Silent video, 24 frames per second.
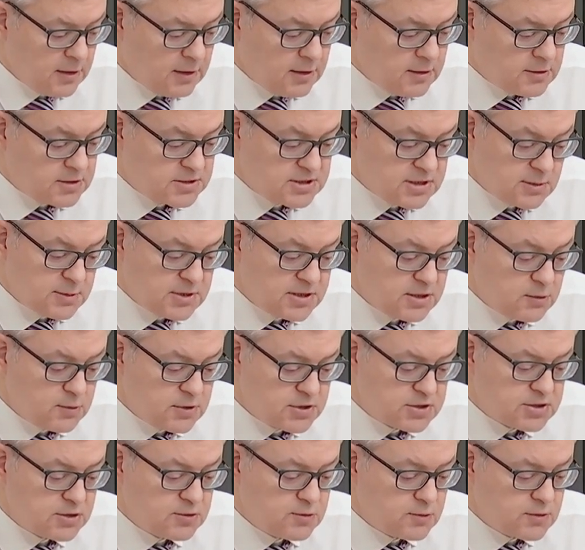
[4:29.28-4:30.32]
Does the committee
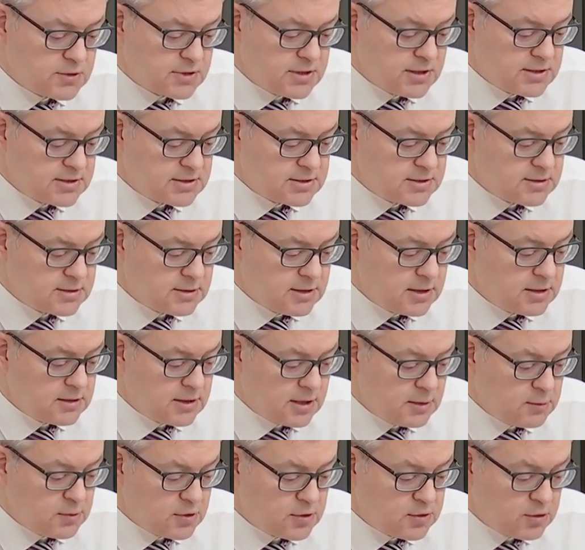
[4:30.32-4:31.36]
wish to note that, in
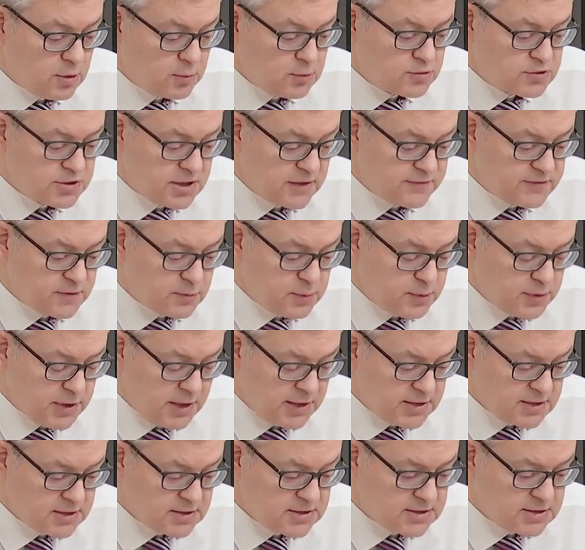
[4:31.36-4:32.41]
line with normal drafting
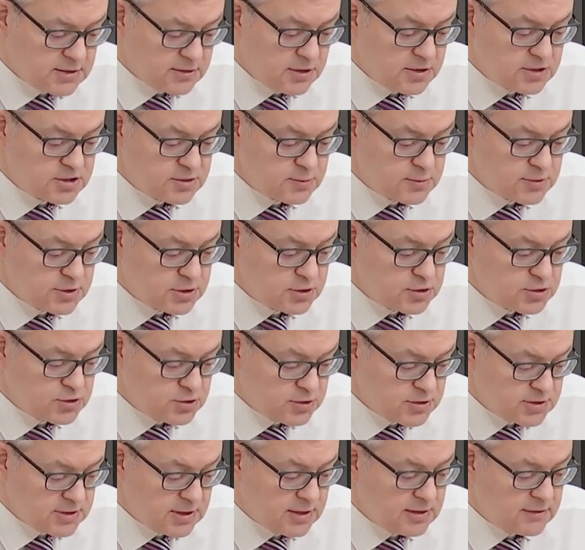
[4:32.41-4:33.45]
practice, the instrument
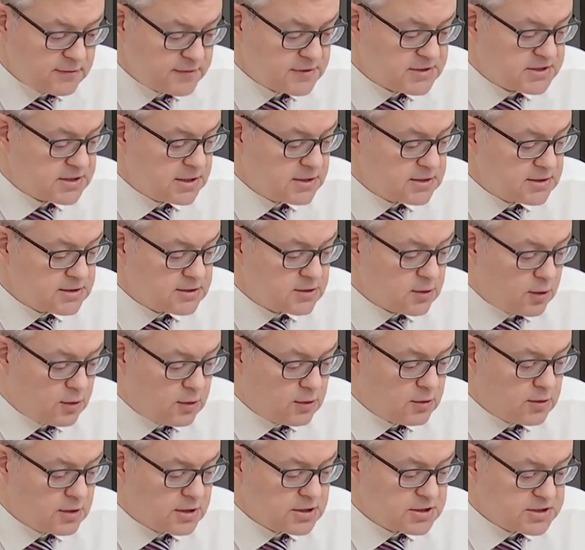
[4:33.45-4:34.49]
should have cited
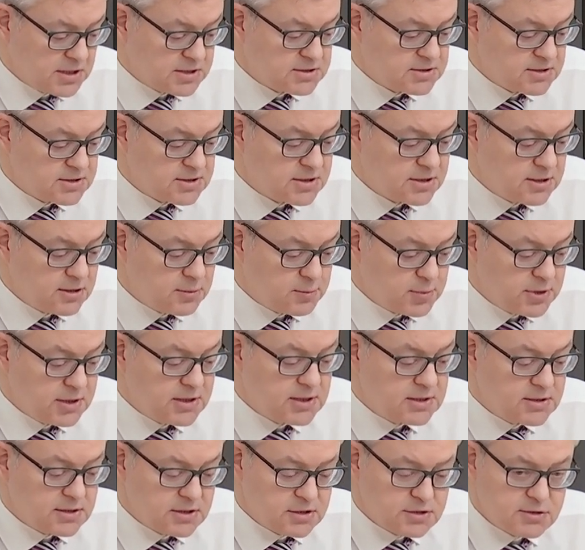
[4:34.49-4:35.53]
all statutory
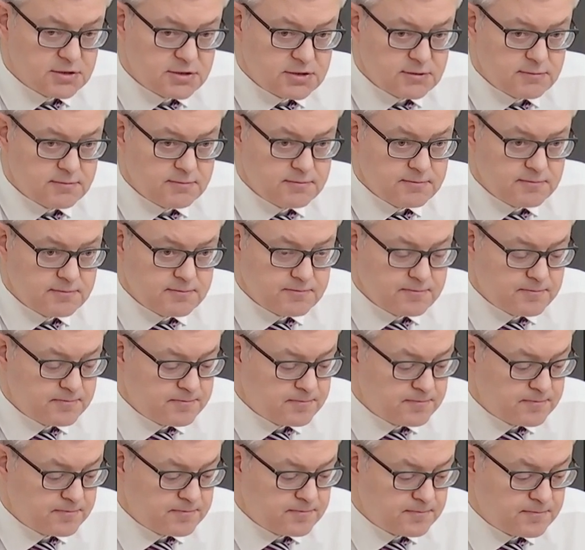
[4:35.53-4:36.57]
preconditions?
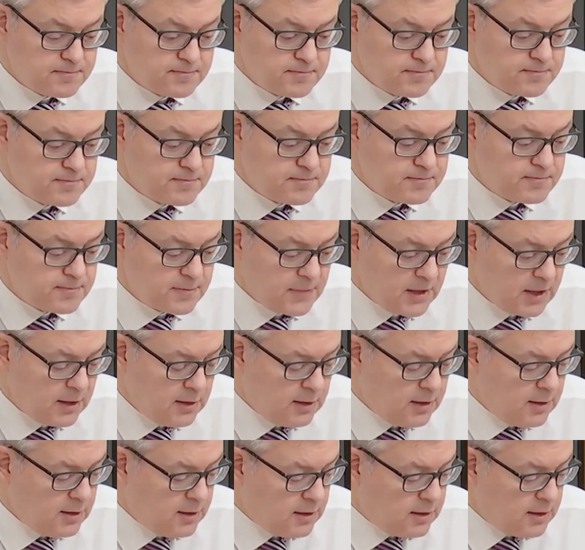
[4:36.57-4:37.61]
Yes.
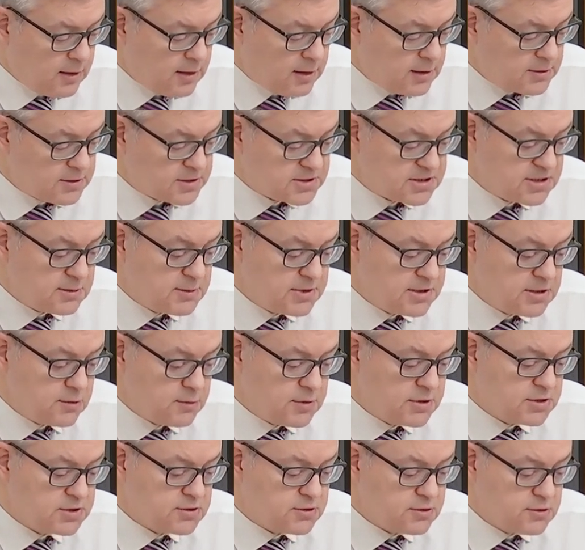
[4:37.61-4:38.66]
And does the committee
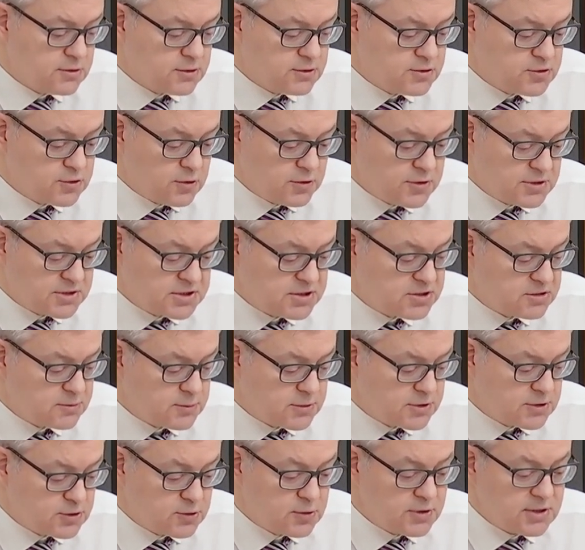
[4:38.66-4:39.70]
wish to draw this
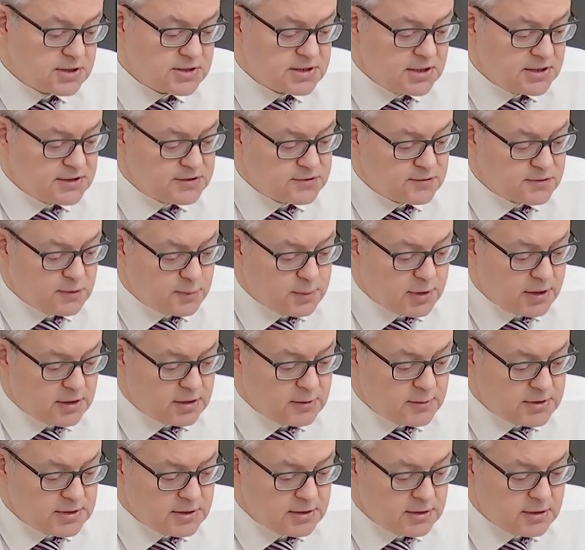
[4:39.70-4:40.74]
instrument to the attention of the
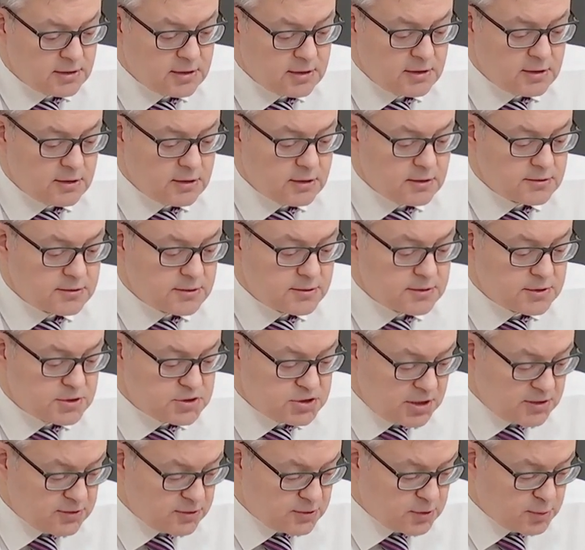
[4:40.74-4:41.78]
Parliament under the
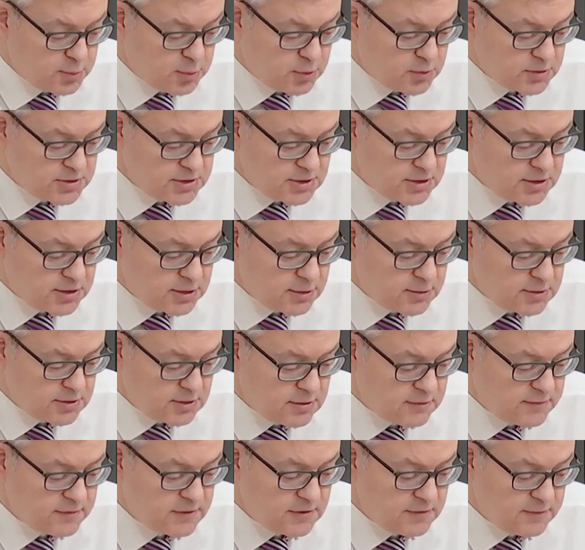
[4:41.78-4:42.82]
general reporting ground
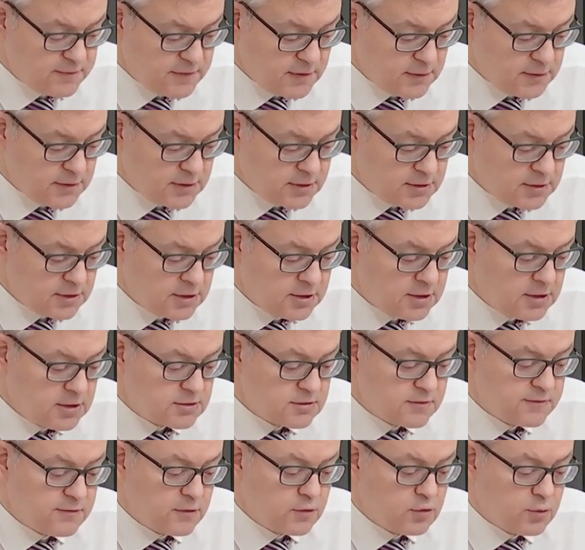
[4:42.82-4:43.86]
for a failure
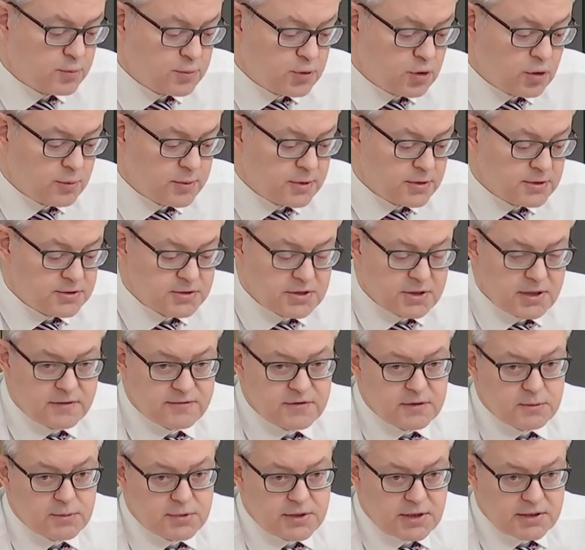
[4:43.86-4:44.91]
to follow proper
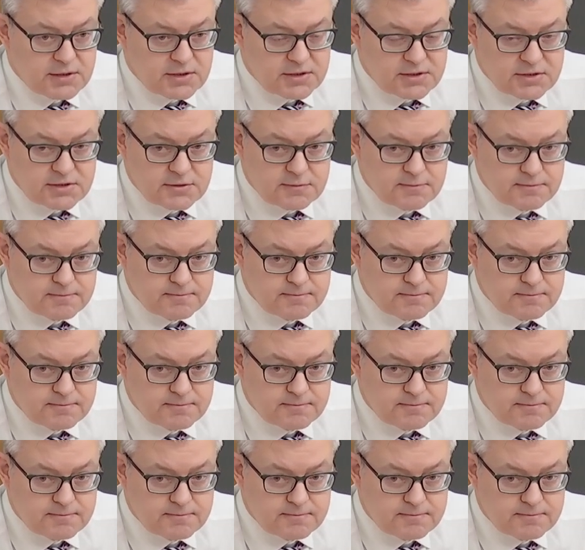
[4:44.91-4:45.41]
drafting practice?